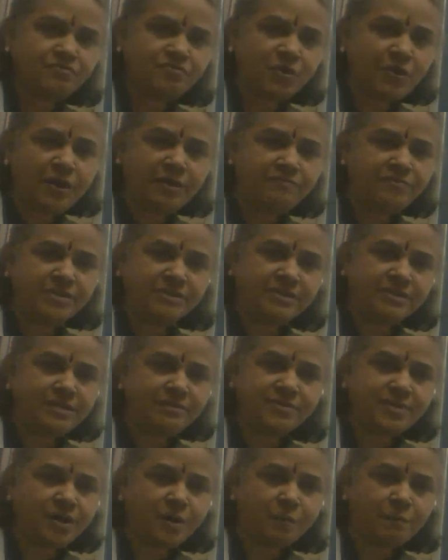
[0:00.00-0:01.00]
for everything
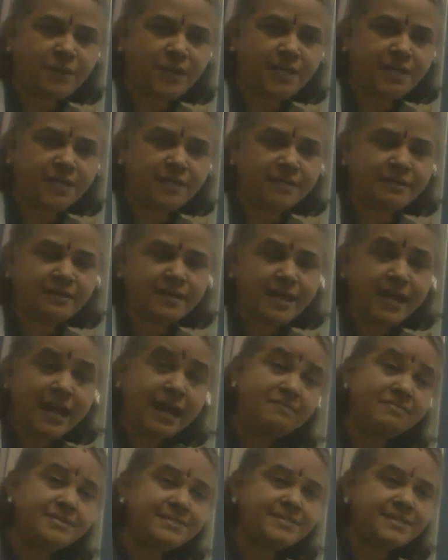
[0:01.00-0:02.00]
we are paying.
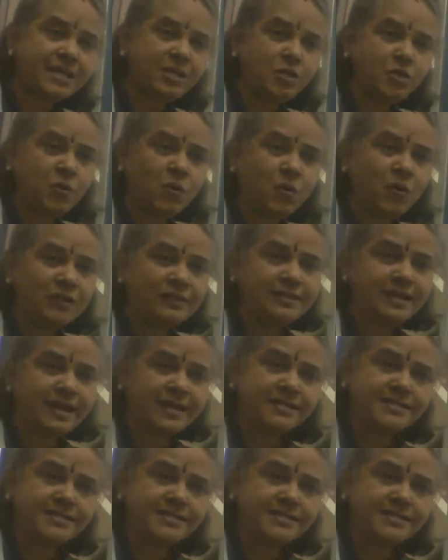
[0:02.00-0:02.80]
I will tell you all the